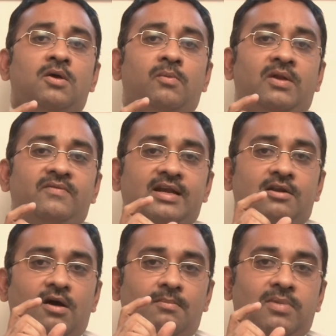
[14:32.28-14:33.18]
When we
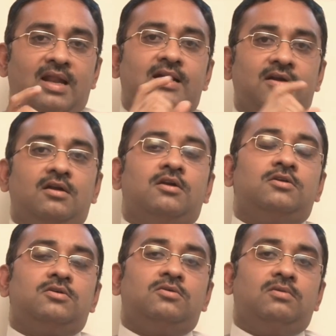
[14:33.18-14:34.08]
draw blood
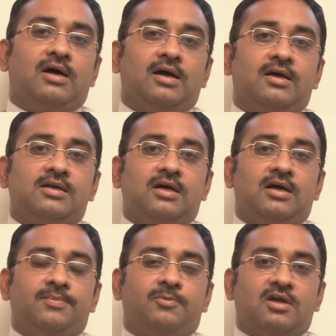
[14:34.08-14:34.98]
to
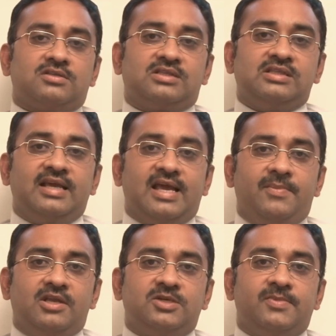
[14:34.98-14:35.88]
process in the
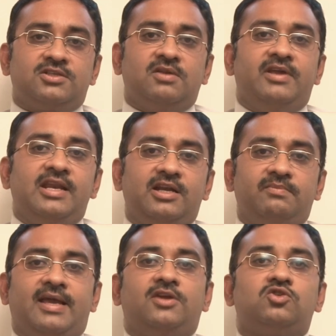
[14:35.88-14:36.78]
ABG machine, we need to
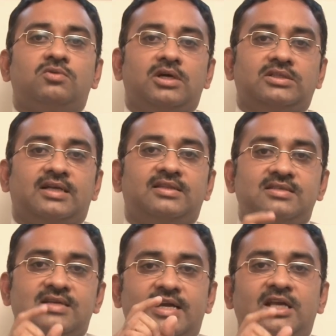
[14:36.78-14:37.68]
make sure that there
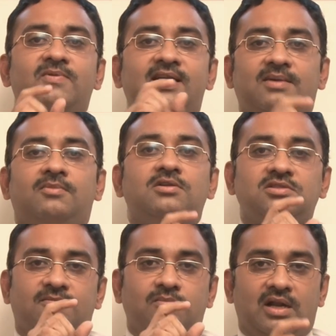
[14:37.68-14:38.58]
is adequate
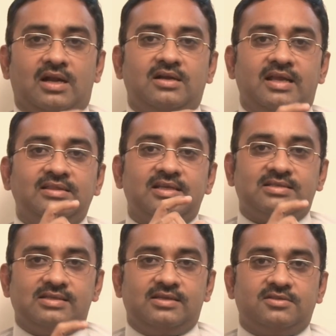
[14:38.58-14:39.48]
amounts of blood in the
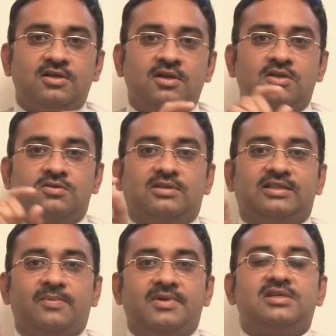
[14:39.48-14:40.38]
syringe so
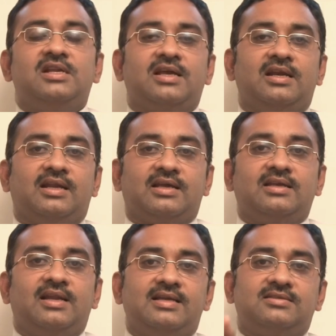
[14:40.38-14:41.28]
that the machine can
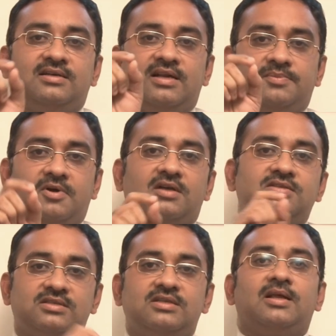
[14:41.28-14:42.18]
recognize it and
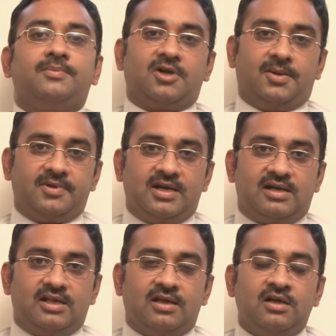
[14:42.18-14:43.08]
process it appropriately.